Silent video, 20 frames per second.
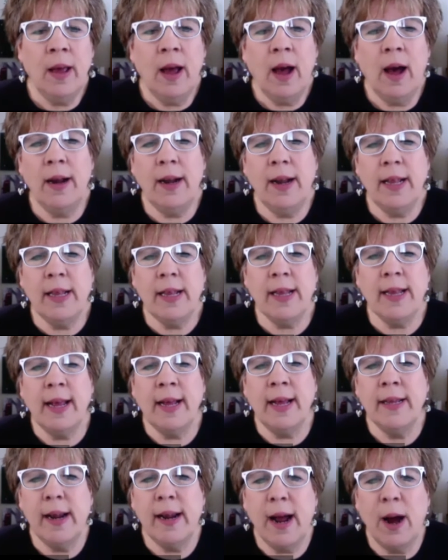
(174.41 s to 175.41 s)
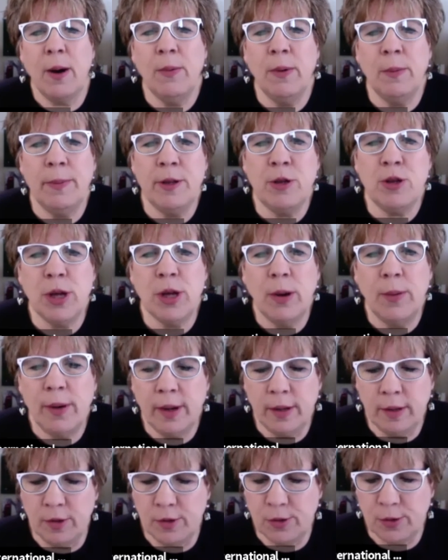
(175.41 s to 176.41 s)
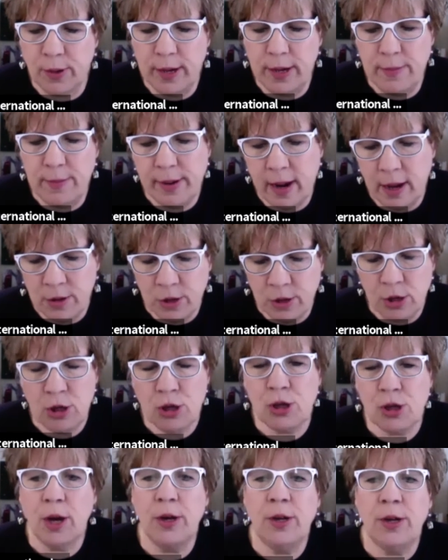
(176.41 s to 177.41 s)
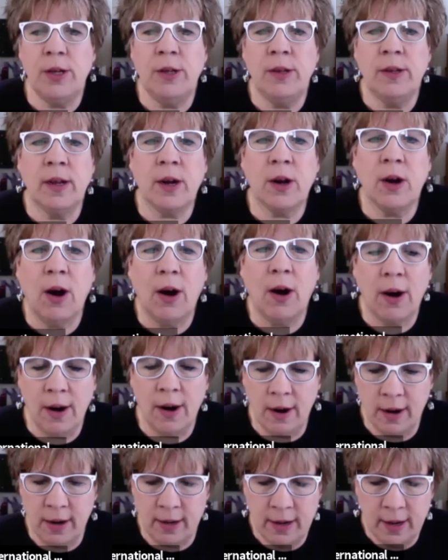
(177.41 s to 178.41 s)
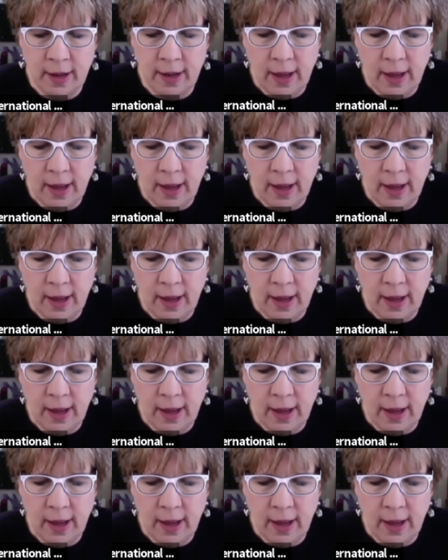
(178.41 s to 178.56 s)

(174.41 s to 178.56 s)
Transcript: Another thing that I will be showing on the screen, but I'll just show you the card.